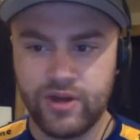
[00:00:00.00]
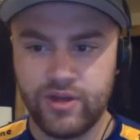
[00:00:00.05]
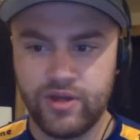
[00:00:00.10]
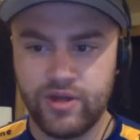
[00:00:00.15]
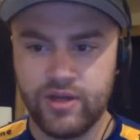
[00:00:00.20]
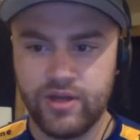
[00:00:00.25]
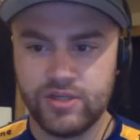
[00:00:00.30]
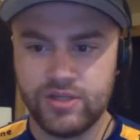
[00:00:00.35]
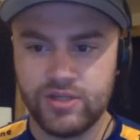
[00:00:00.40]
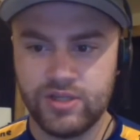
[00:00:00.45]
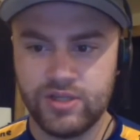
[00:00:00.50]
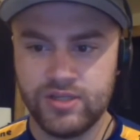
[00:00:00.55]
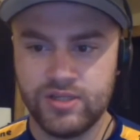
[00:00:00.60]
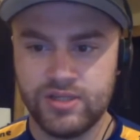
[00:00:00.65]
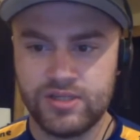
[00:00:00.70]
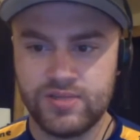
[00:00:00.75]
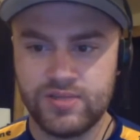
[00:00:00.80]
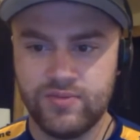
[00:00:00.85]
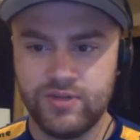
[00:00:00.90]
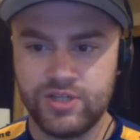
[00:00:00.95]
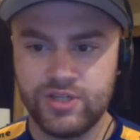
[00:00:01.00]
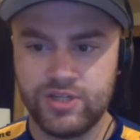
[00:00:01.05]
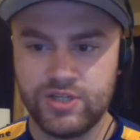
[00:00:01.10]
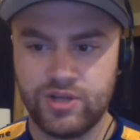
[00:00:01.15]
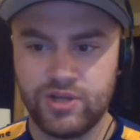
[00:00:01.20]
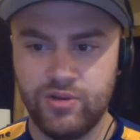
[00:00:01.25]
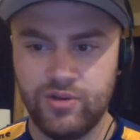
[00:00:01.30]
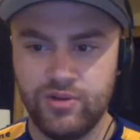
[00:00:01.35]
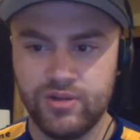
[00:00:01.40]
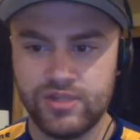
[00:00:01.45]
regulations, which
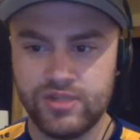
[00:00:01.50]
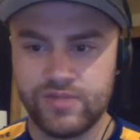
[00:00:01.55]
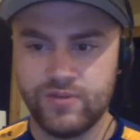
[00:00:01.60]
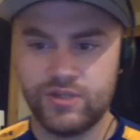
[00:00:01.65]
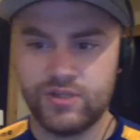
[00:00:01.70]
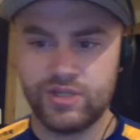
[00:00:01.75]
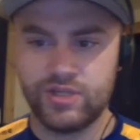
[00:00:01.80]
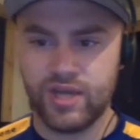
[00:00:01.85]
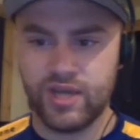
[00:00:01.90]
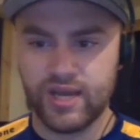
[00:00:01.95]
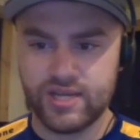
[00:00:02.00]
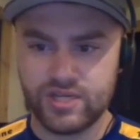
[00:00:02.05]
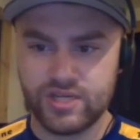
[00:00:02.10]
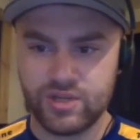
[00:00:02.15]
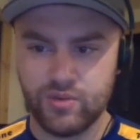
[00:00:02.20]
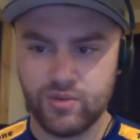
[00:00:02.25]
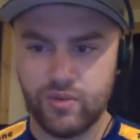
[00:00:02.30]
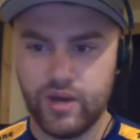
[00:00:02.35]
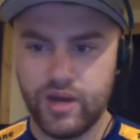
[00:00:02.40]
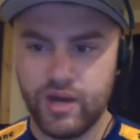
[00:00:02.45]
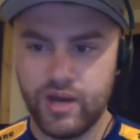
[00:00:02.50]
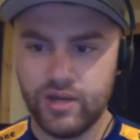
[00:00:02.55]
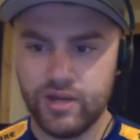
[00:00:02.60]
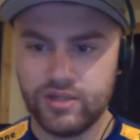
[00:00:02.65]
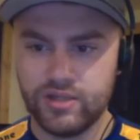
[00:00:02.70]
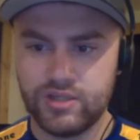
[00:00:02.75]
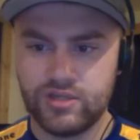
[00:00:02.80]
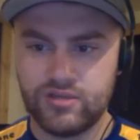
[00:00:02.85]
included switching it to a